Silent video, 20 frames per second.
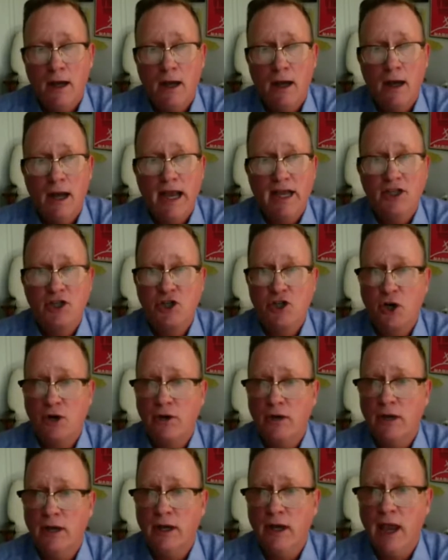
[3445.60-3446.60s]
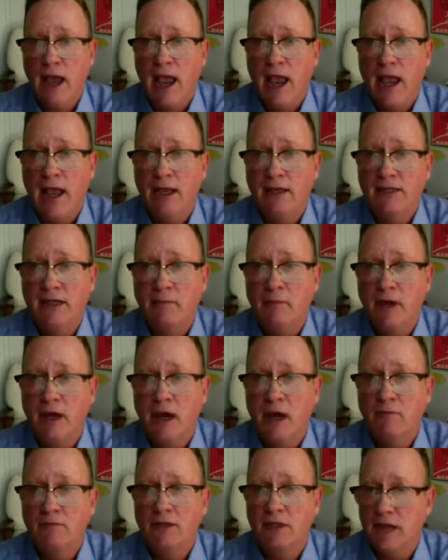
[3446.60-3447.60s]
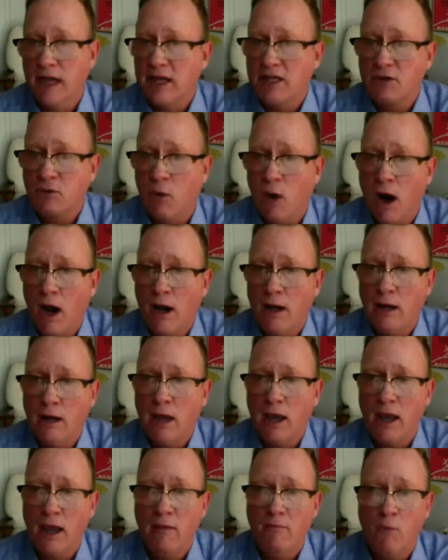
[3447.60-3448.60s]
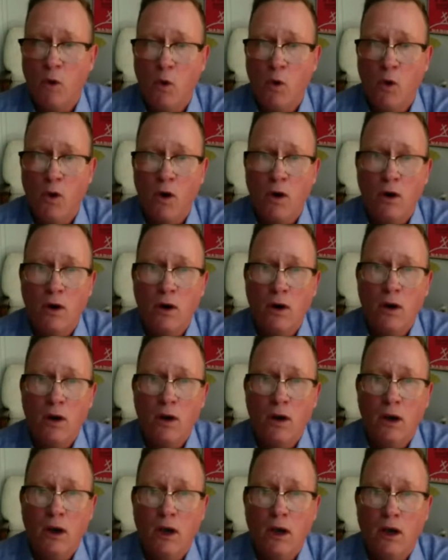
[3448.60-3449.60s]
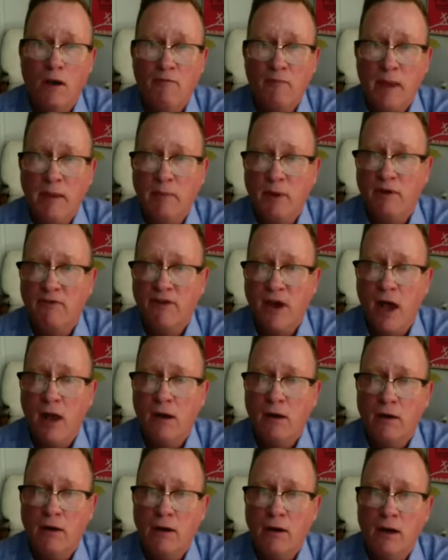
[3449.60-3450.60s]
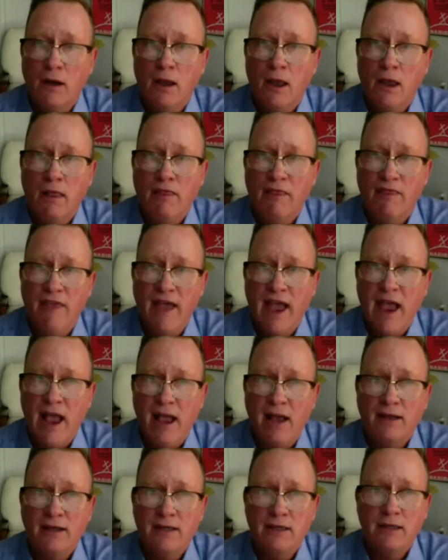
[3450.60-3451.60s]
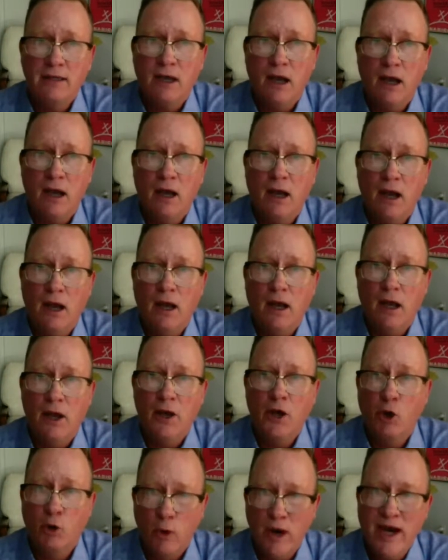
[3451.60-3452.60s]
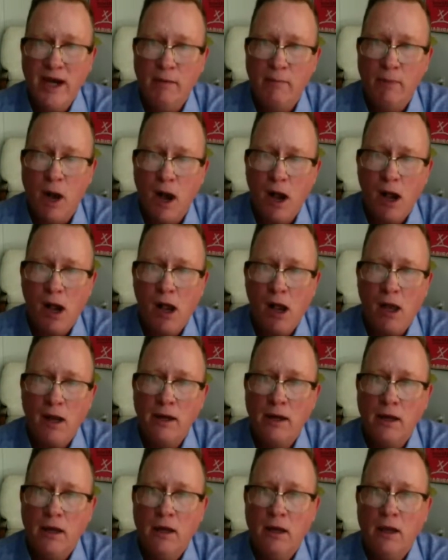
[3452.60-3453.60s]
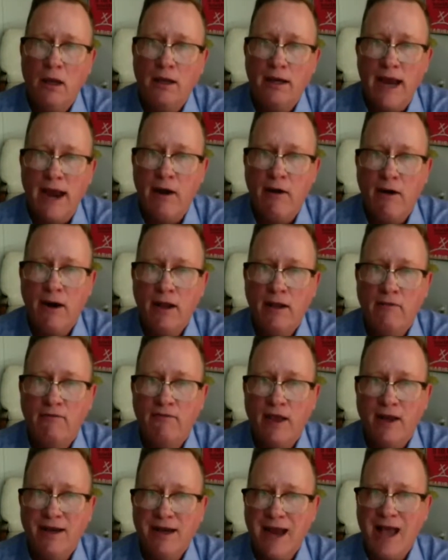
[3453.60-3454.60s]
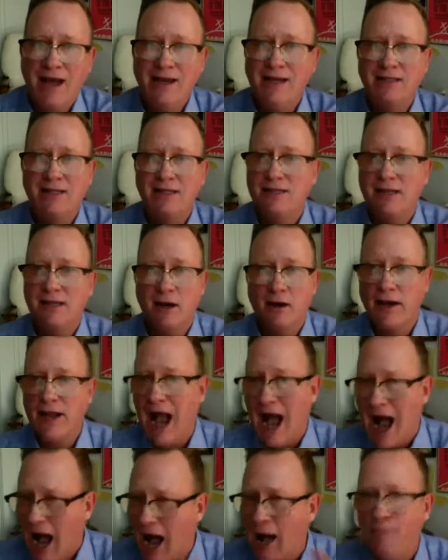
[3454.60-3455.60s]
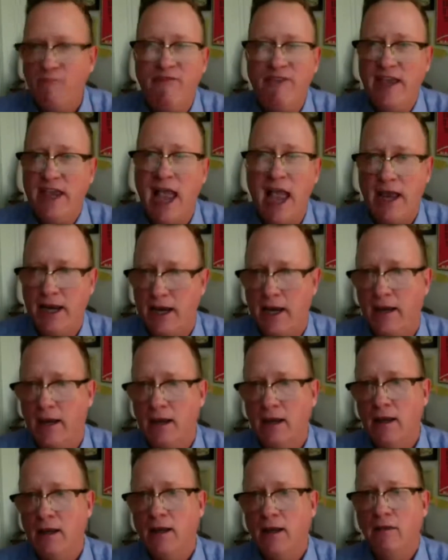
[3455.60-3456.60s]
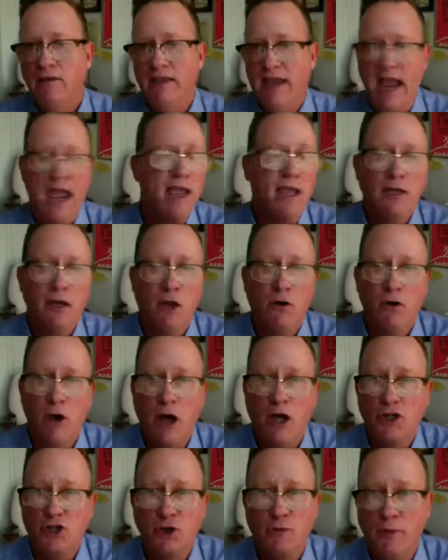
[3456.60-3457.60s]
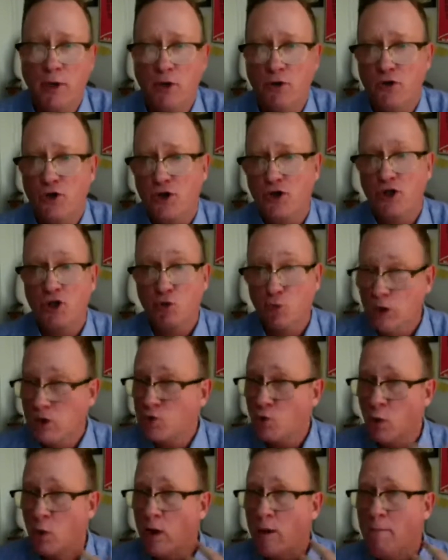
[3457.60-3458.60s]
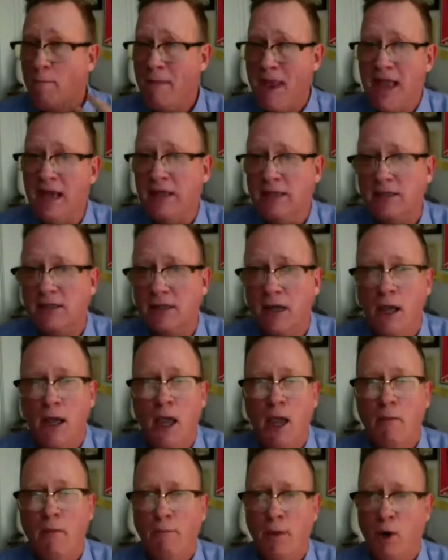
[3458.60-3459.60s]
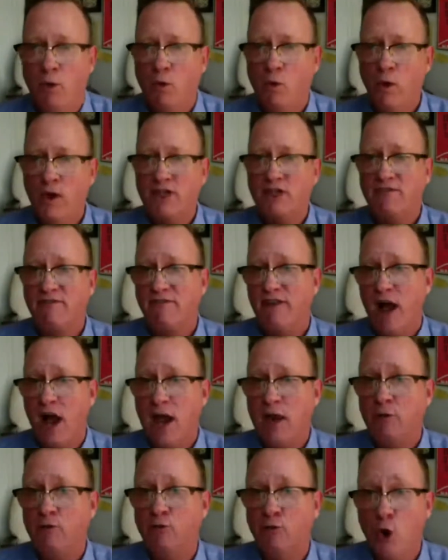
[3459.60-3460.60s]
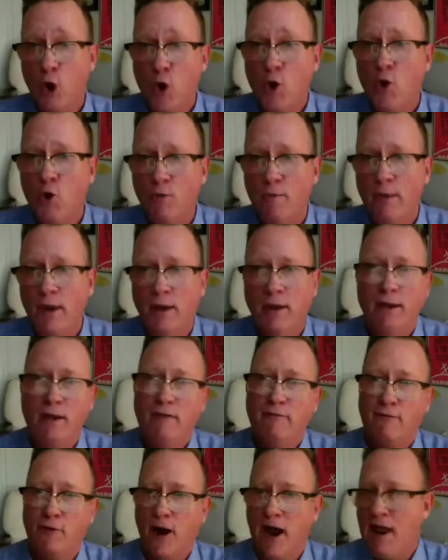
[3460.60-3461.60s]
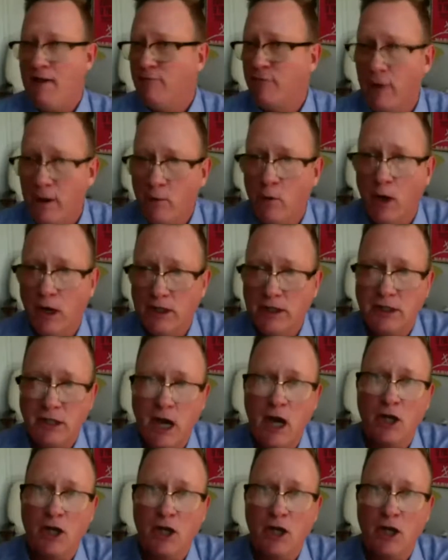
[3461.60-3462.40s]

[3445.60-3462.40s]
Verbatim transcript: uh, and certainly as it becomes less white and more uh, people of color, that uh, uh, an agreed upon narrative, not necessarily obviating the Anglo contributions, which were immense, but which find room for everyone's